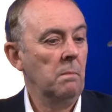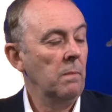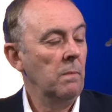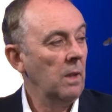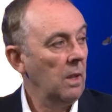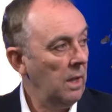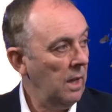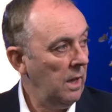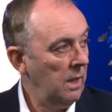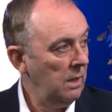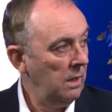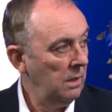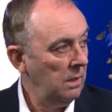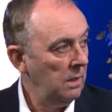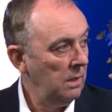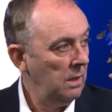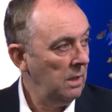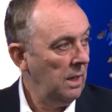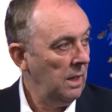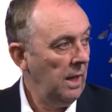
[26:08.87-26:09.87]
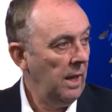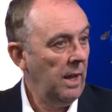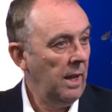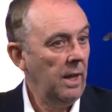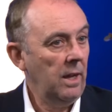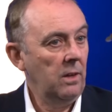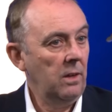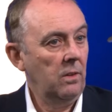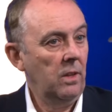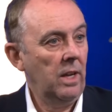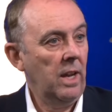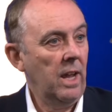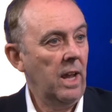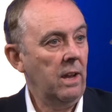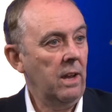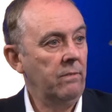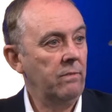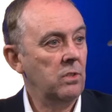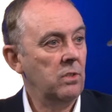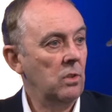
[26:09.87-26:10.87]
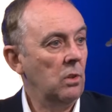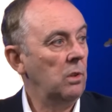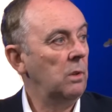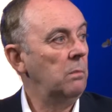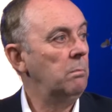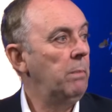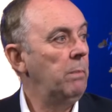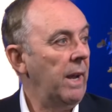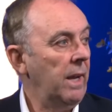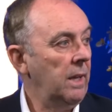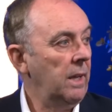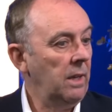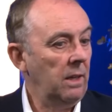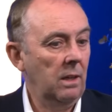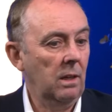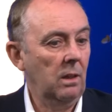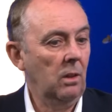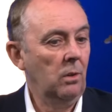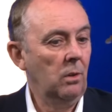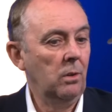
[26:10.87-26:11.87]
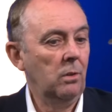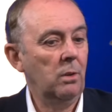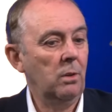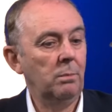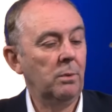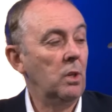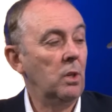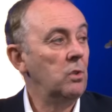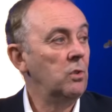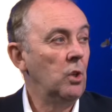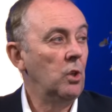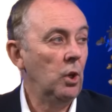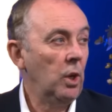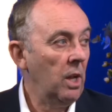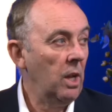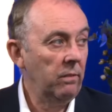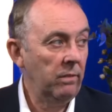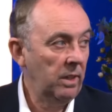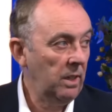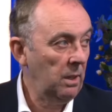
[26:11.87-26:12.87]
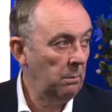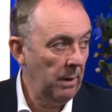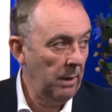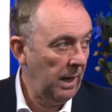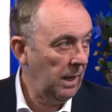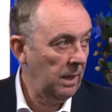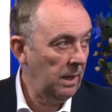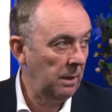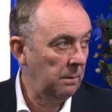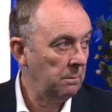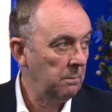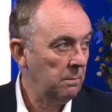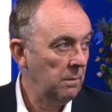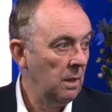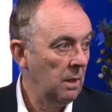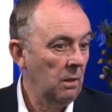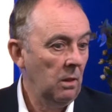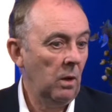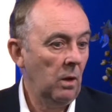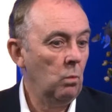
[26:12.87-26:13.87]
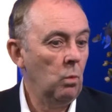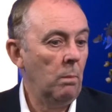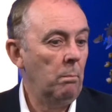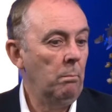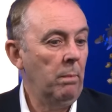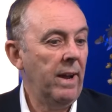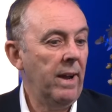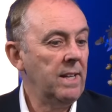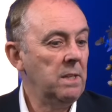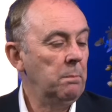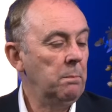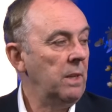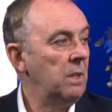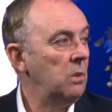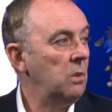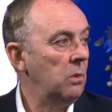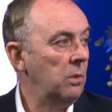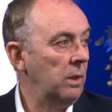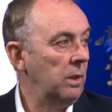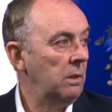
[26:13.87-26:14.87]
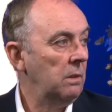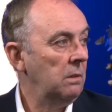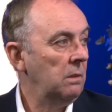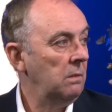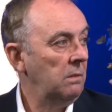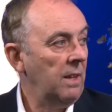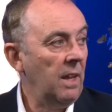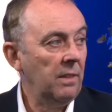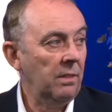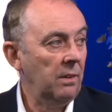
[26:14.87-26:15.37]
Okay. And that have solid backing. A lot of cryptos don't have any backing. Like what backs Bitcoin? Nothing.